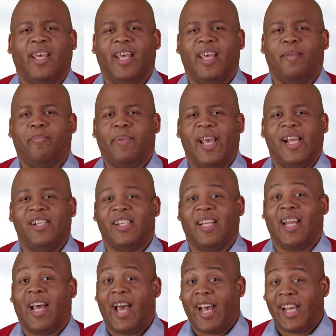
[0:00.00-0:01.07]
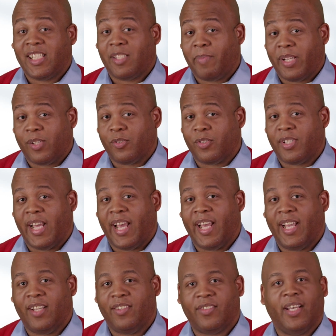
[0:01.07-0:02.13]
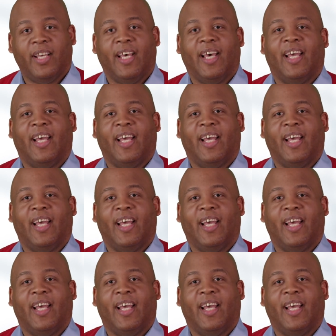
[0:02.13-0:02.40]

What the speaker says: Inpatient hospital stays